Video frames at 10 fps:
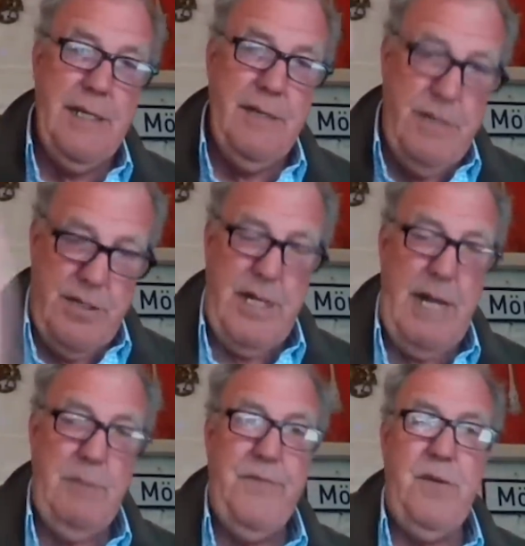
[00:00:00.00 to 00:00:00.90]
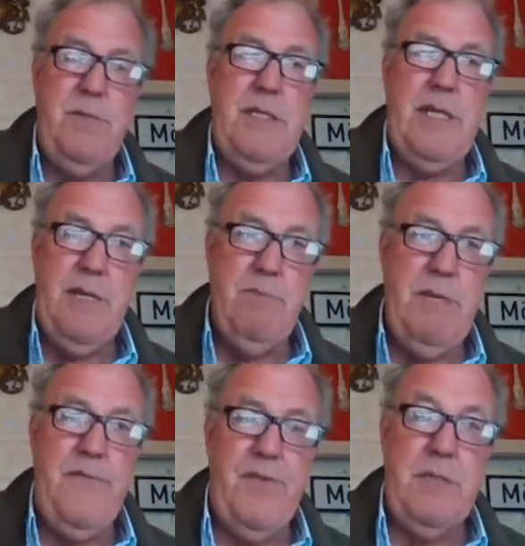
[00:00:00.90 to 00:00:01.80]
Richard Hammond vomiting, and
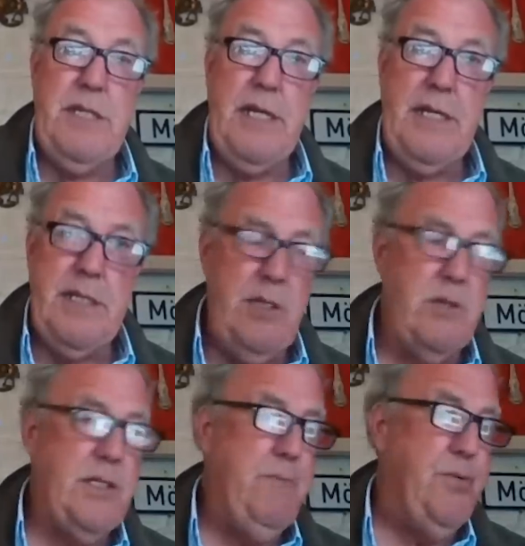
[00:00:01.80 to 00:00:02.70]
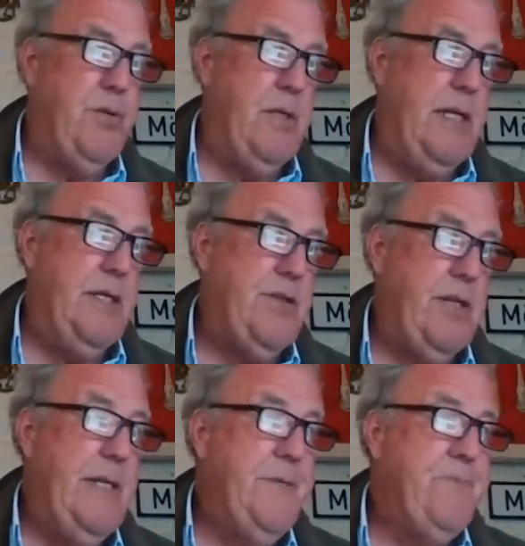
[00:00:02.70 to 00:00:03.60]
me vomiting is not important history.